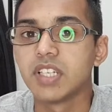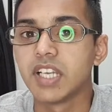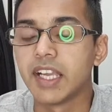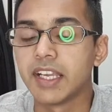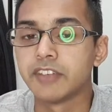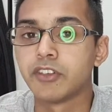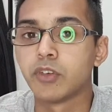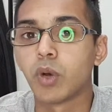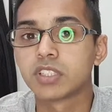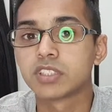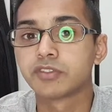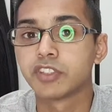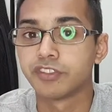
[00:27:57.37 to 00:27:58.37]
if it
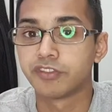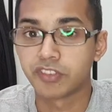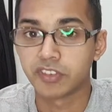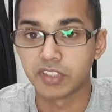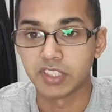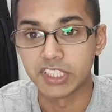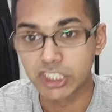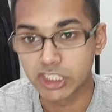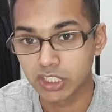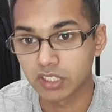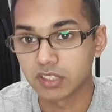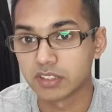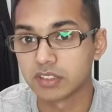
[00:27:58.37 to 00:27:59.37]
wasn't for the
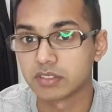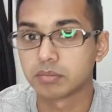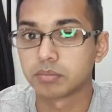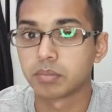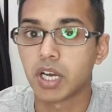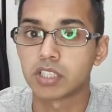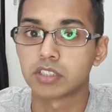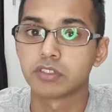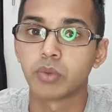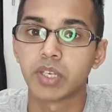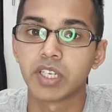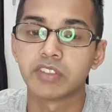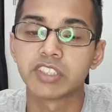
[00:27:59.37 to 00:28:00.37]
initial part of
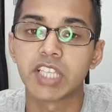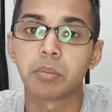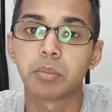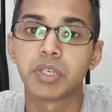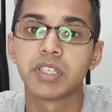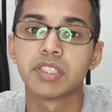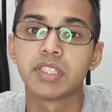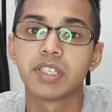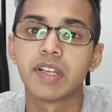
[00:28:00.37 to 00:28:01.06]
whatever's happened,